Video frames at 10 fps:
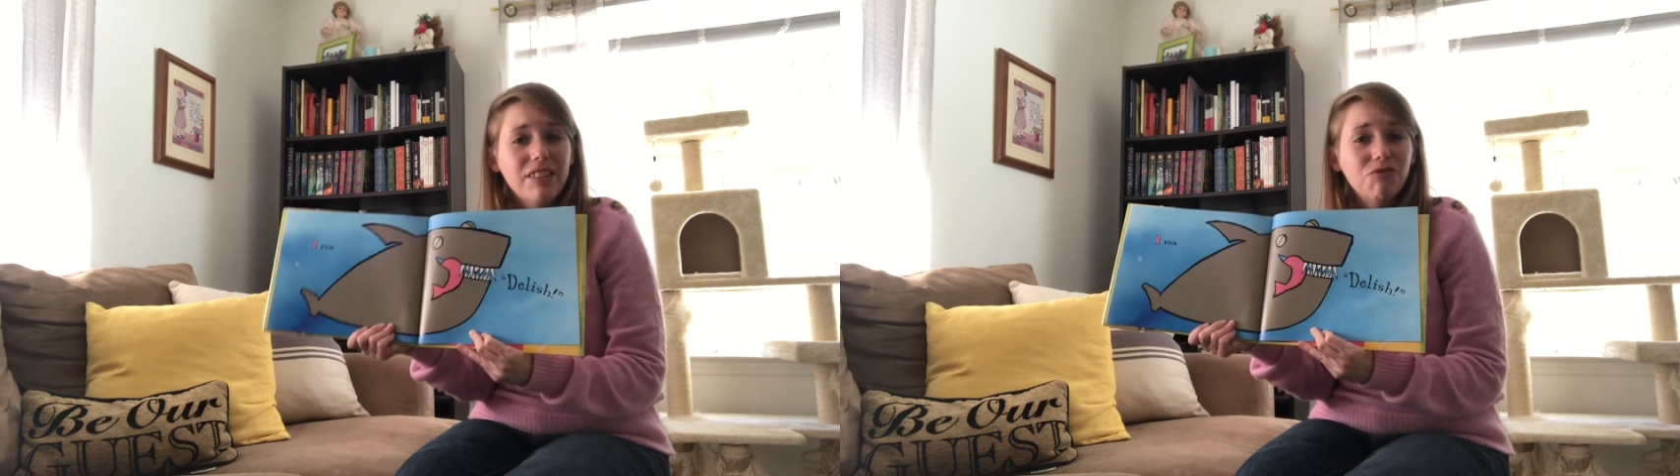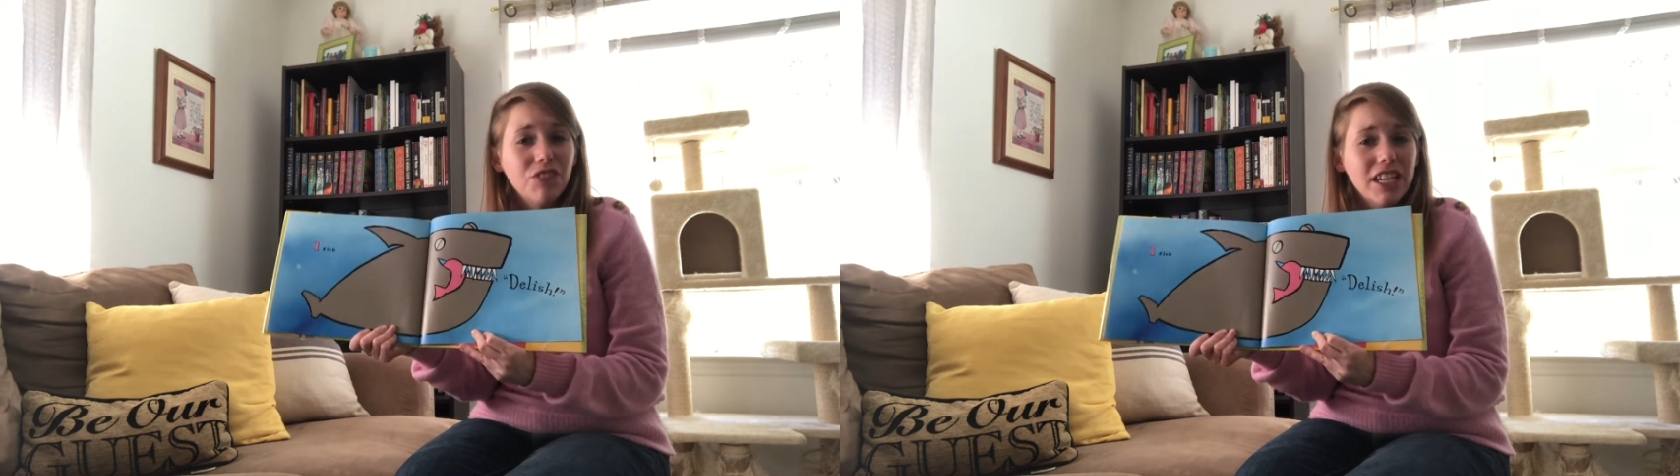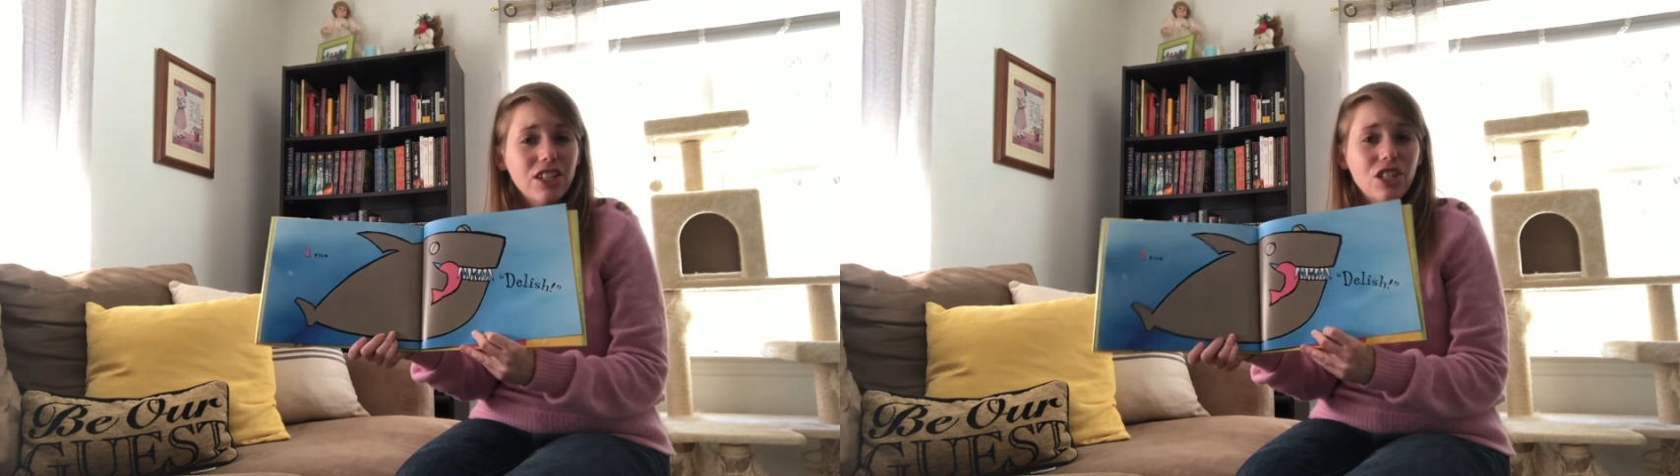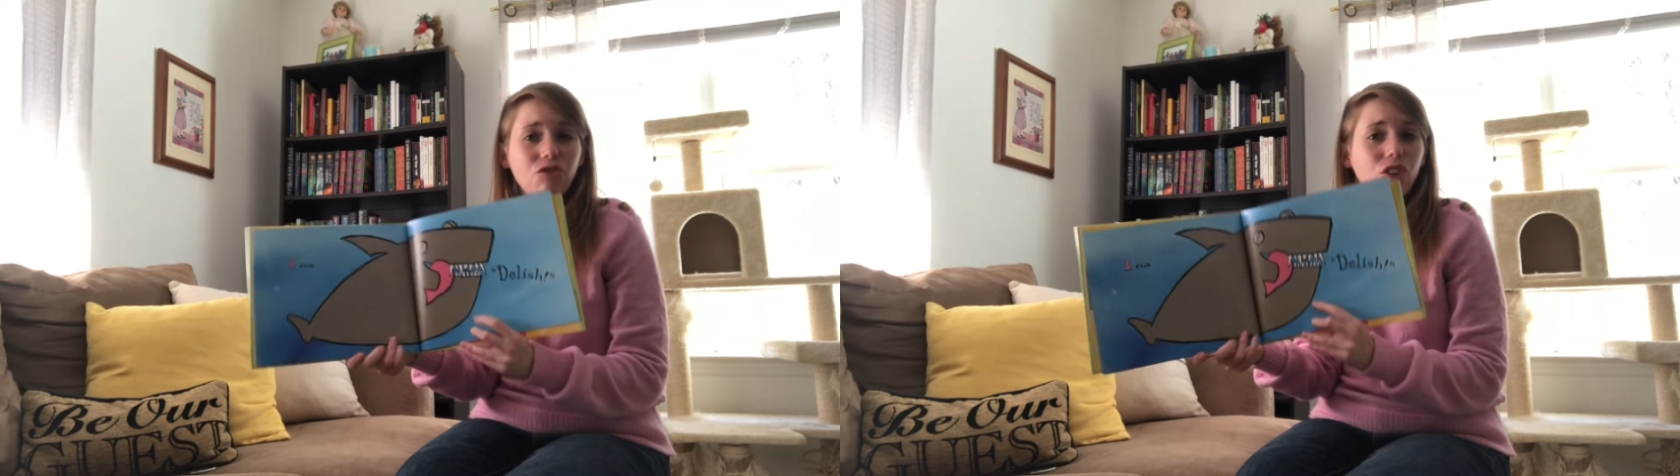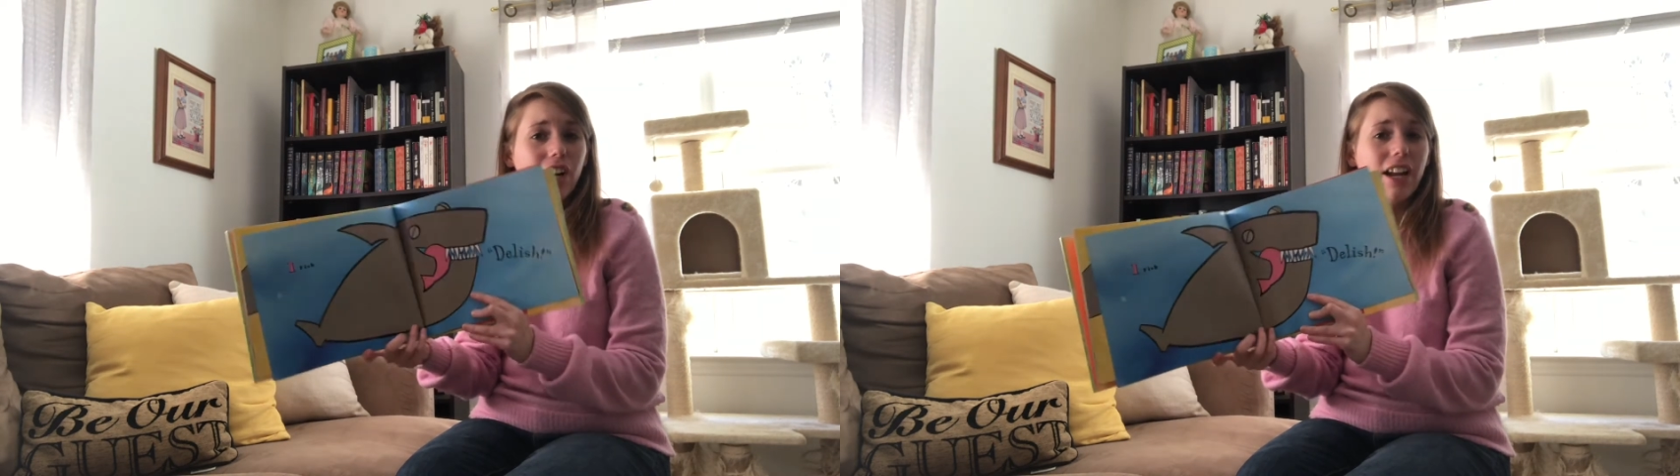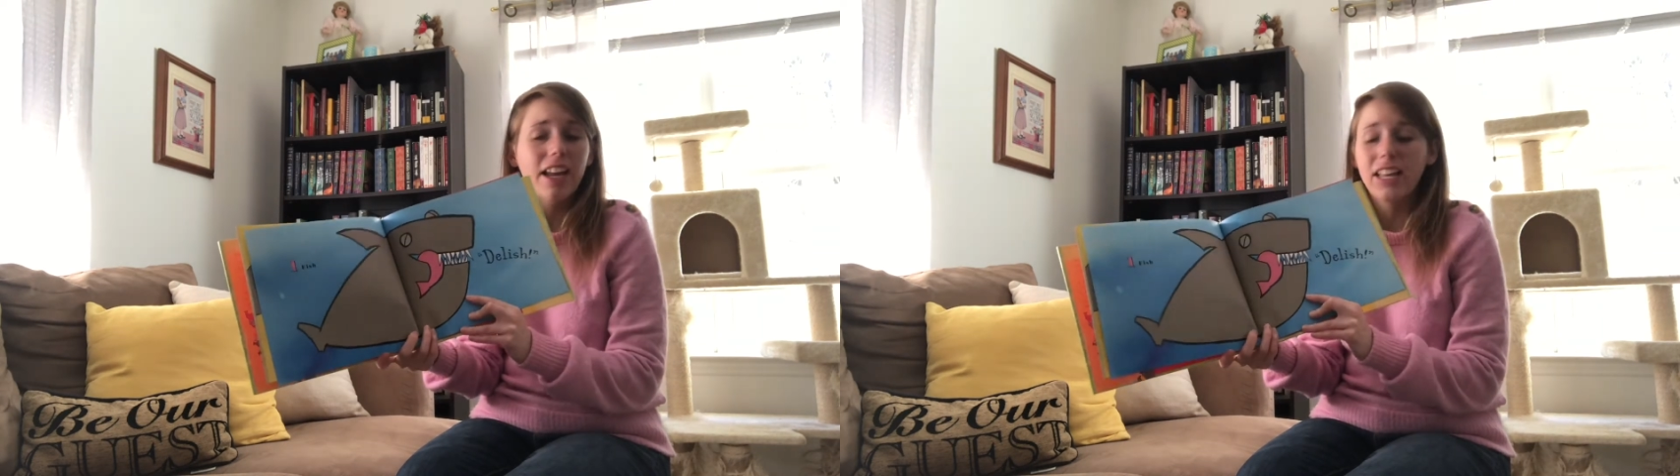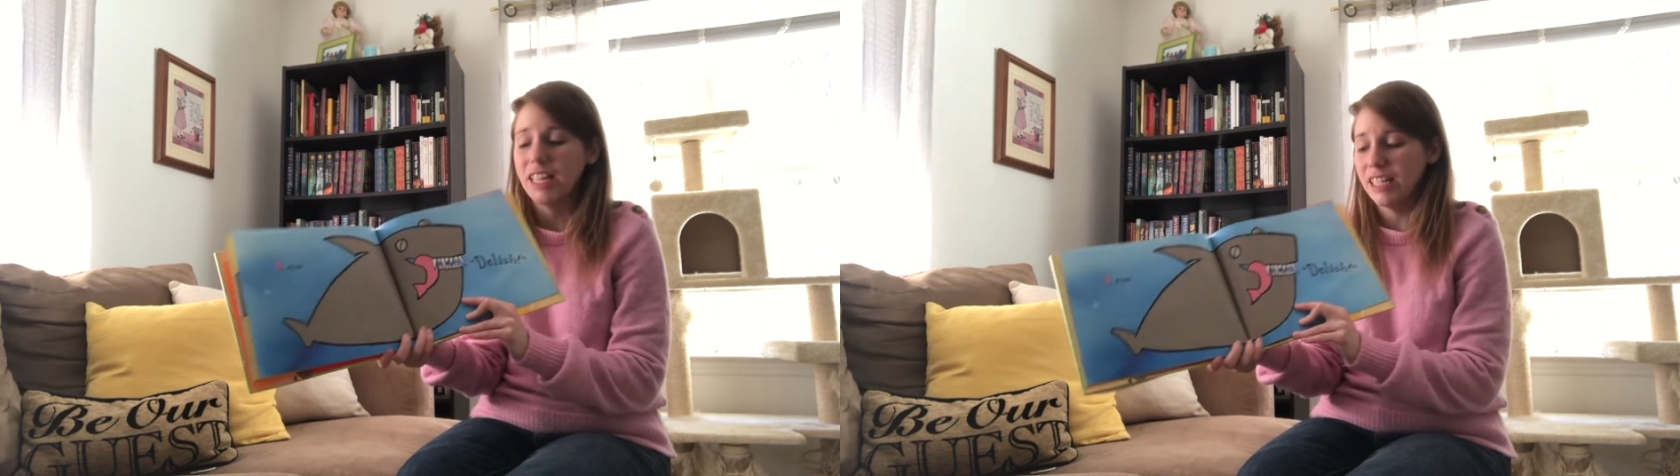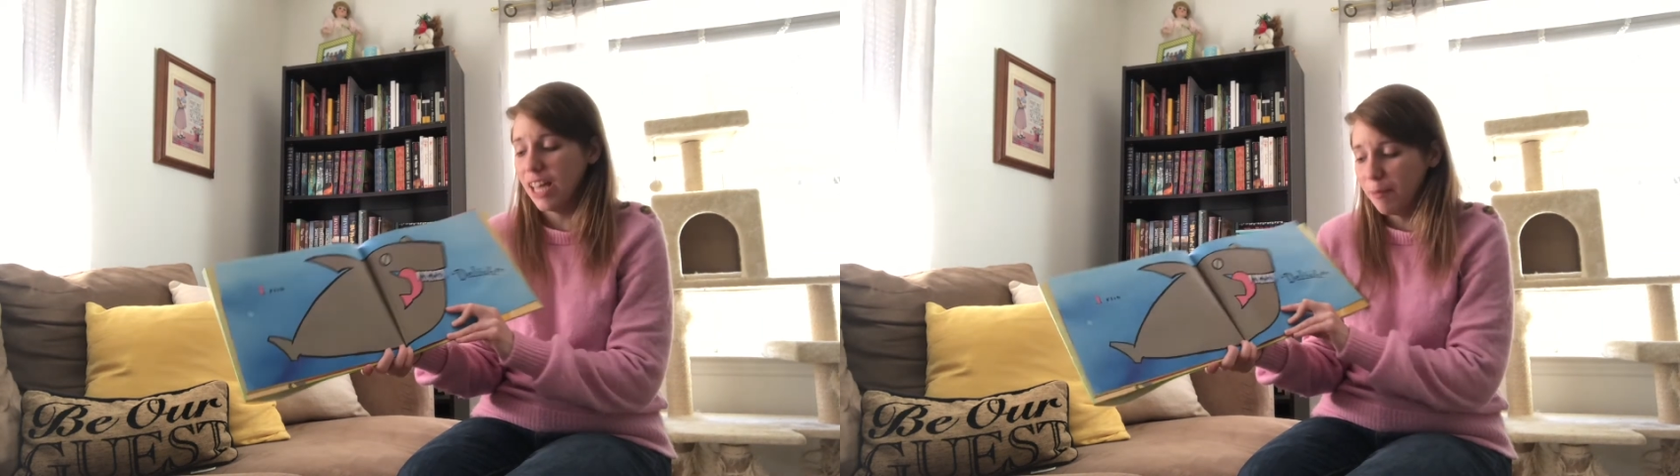fish for a
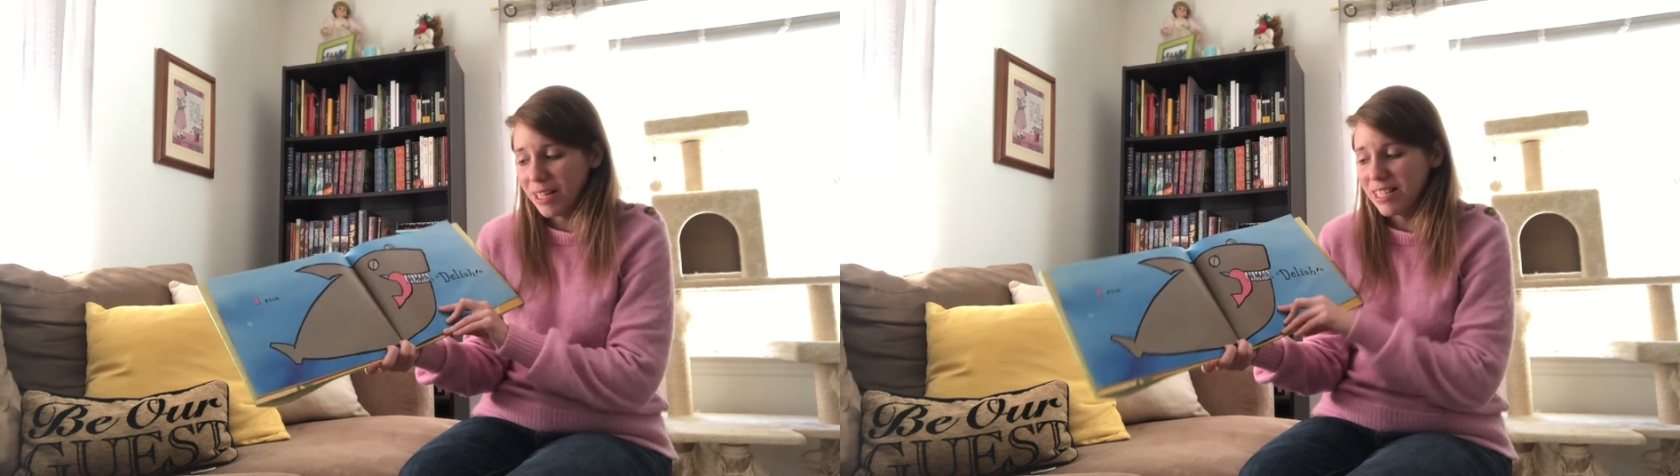yummy